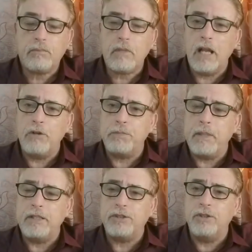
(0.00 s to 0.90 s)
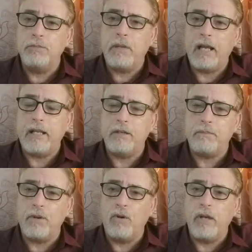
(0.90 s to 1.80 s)
I was being sued by an
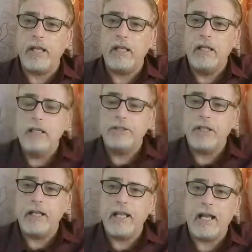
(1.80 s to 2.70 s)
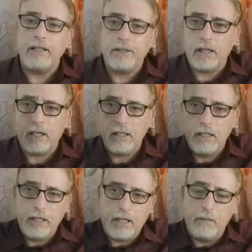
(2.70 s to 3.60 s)
employee. Said he got
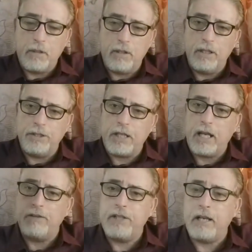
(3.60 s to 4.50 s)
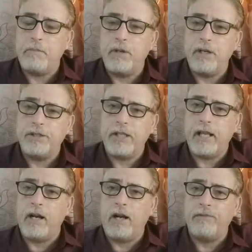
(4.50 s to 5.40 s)
chemical inside his head, burned his
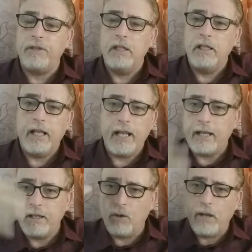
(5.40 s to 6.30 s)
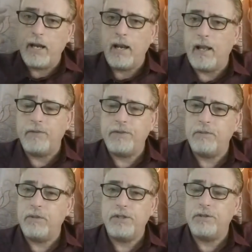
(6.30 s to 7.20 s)
head off. He had no head left,
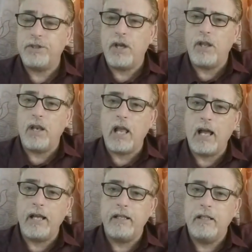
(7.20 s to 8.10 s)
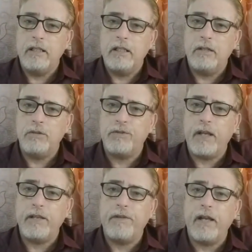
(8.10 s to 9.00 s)
which was all a lie. It was
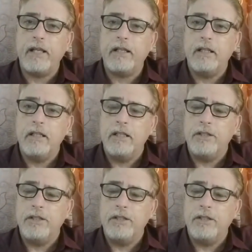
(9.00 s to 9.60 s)
fake.